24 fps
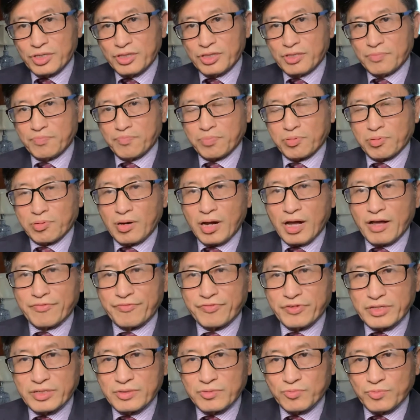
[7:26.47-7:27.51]
the
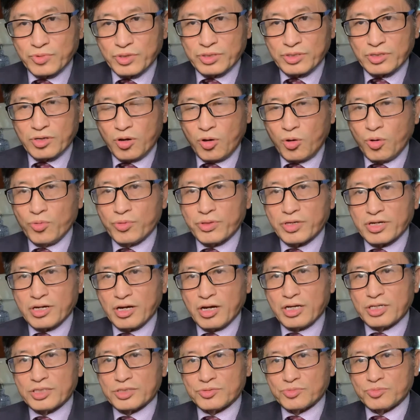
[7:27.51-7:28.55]
profit when all the
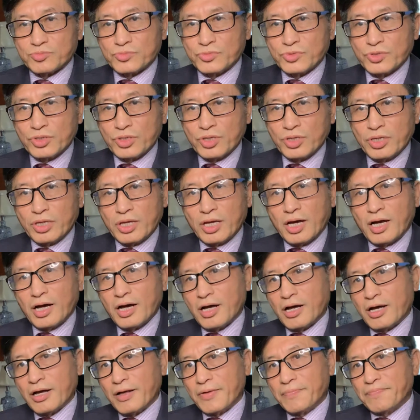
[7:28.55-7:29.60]
costs
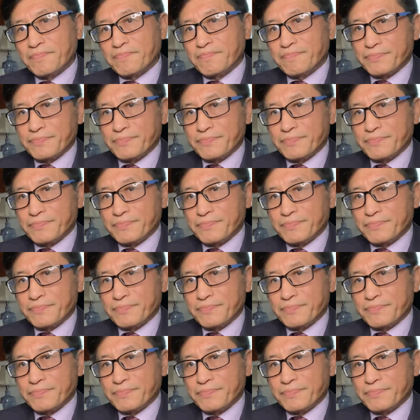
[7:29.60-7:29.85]
are